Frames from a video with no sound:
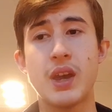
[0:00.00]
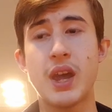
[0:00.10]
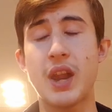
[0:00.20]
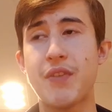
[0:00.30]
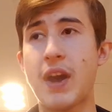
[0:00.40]

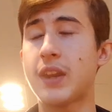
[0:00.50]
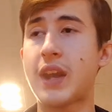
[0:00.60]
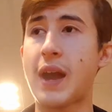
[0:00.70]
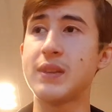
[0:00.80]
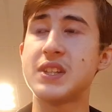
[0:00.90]
and I've had
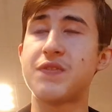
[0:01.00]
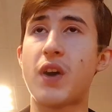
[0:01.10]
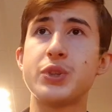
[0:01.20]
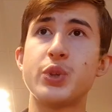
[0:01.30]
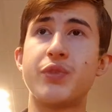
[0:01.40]
countless
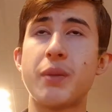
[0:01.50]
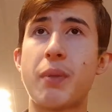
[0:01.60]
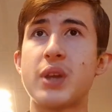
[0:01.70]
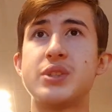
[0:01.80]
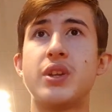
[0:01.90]
thoughts over the
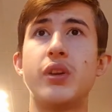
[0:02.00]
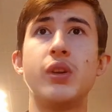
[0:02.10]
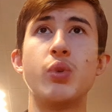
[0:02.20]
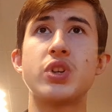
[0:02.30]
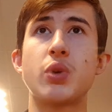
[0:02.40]
past year
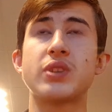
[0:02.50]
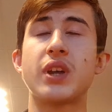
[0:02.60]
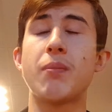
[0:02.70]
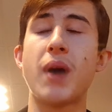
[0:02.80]
in which I was like,